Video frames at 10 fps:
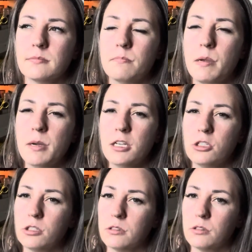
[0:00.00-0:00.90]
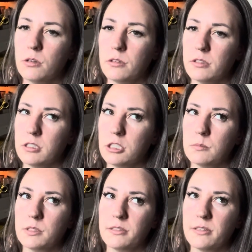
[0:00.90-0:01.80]
maybe I shouldn't go to the
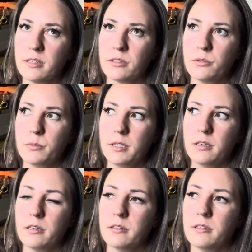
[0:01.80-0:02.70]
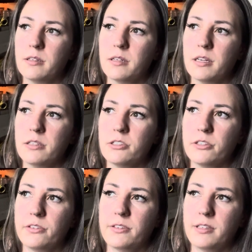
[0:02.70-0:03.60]
gym this next week and
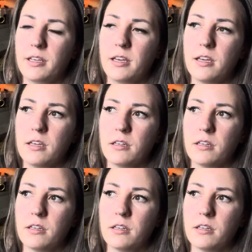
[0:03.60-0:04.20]
just see